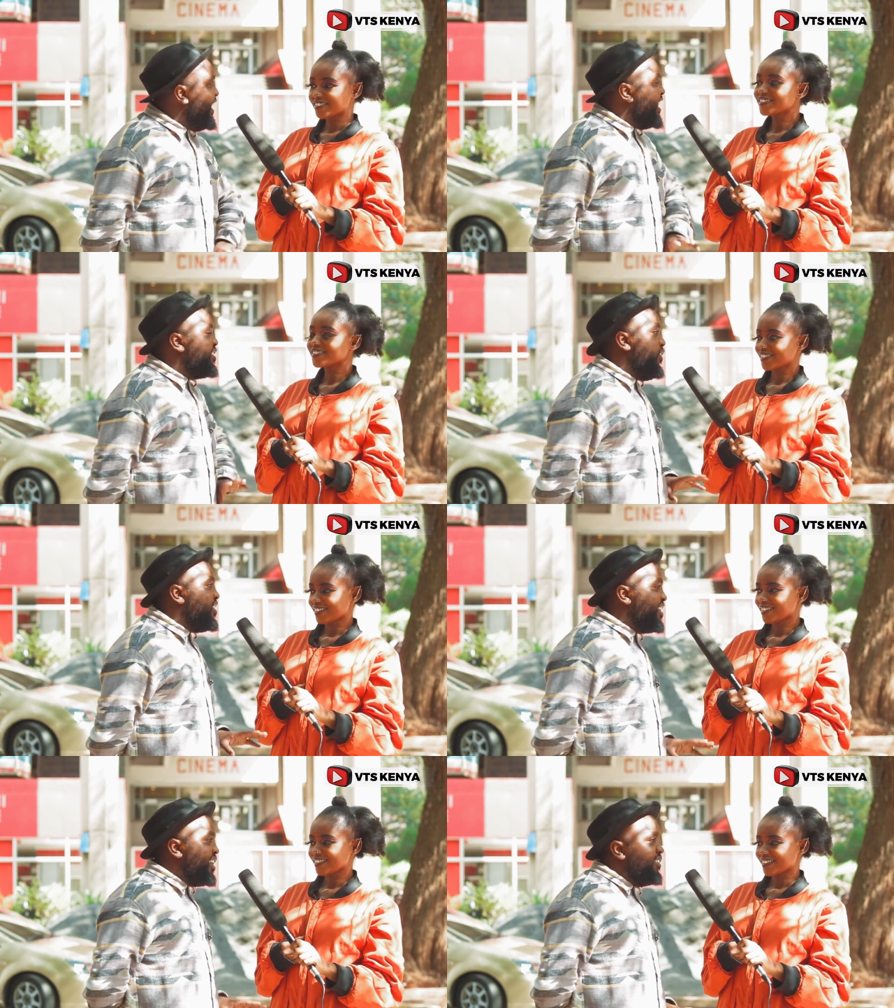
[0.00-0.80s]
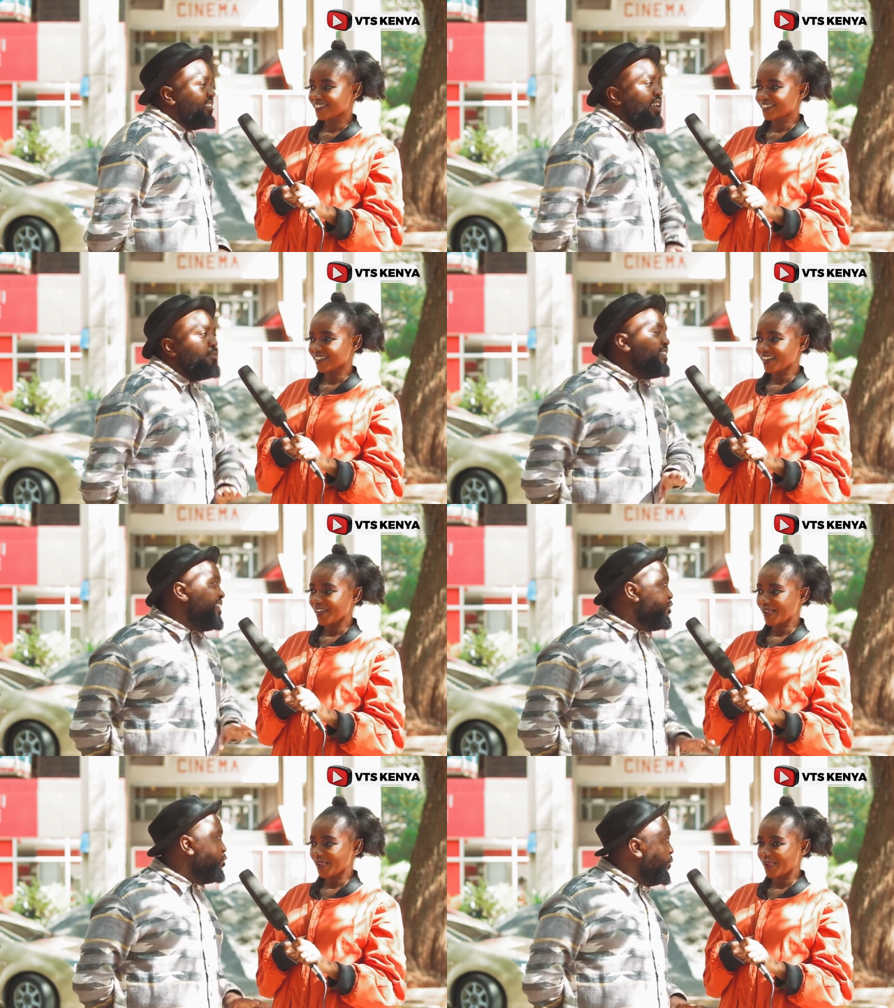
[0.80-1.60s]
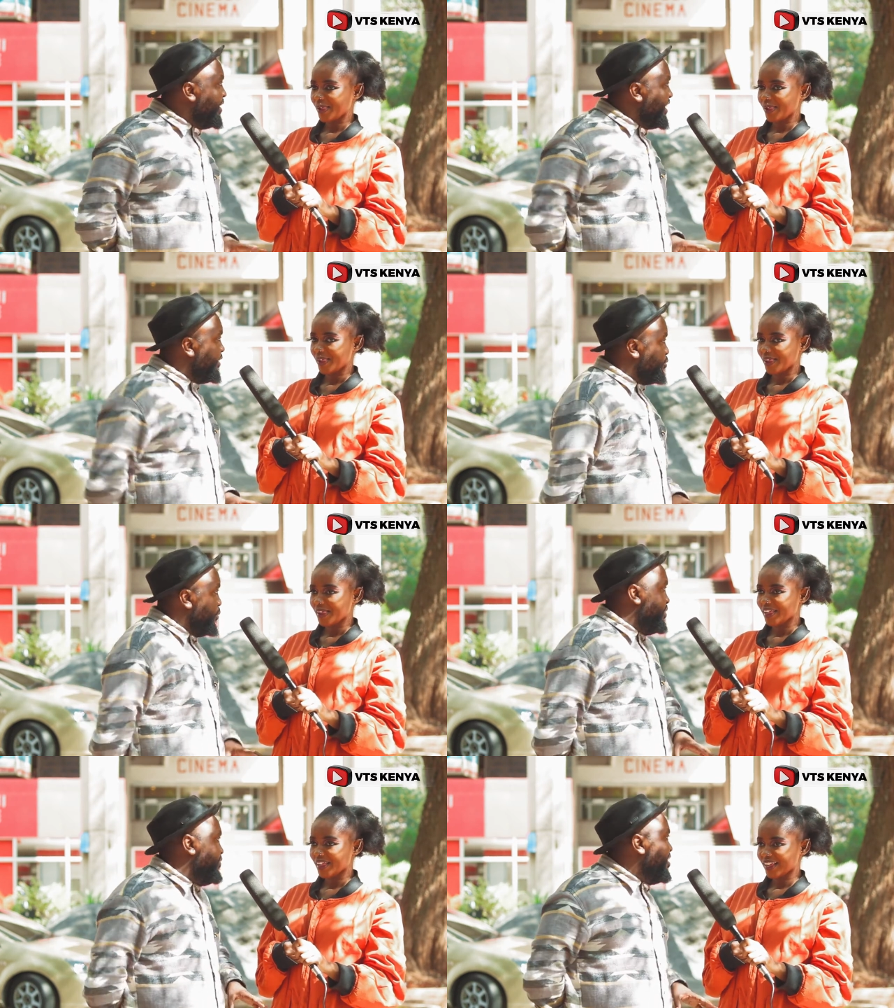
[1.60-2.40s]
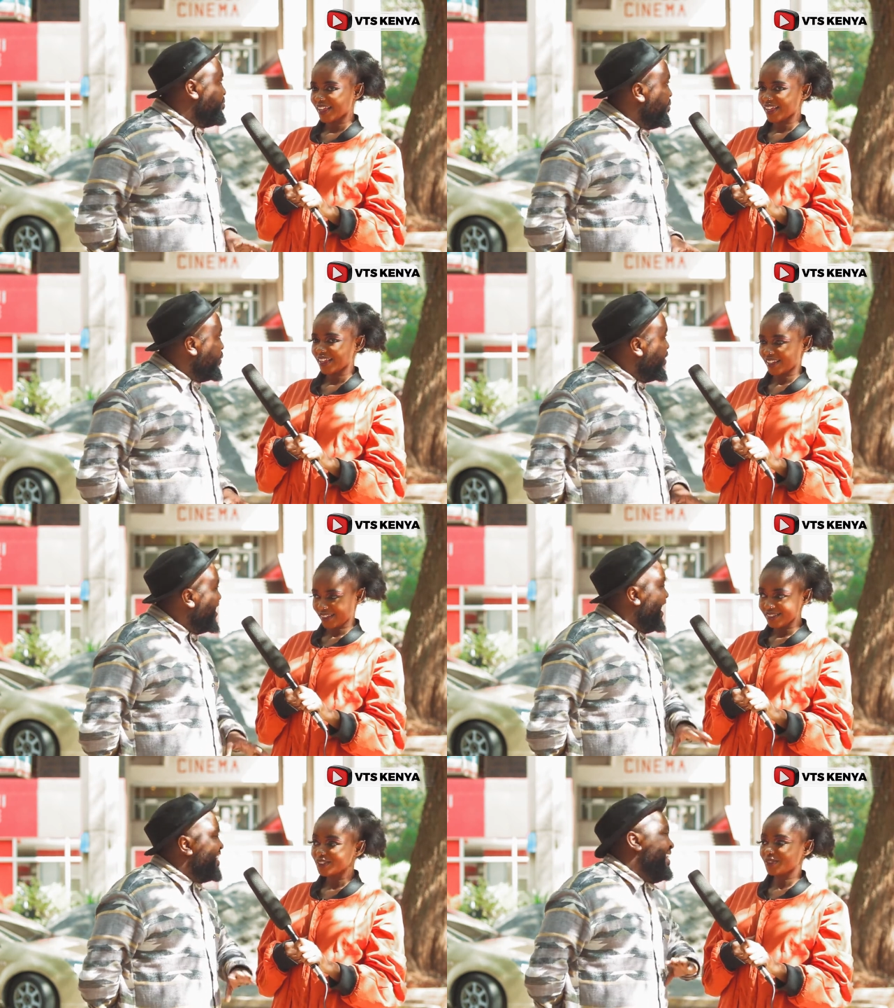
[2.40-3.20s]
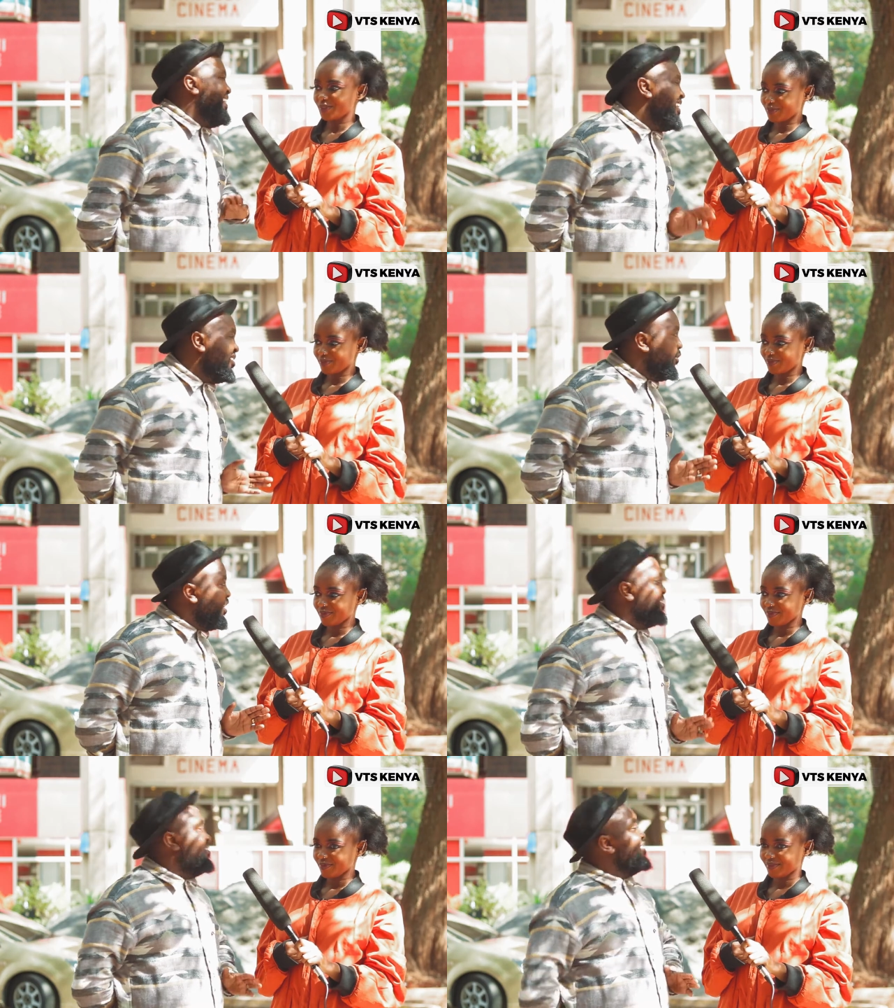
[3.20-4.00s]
Speaker 1: That's the worst advice and nimeisikia so many times from different people. I think that's the worst.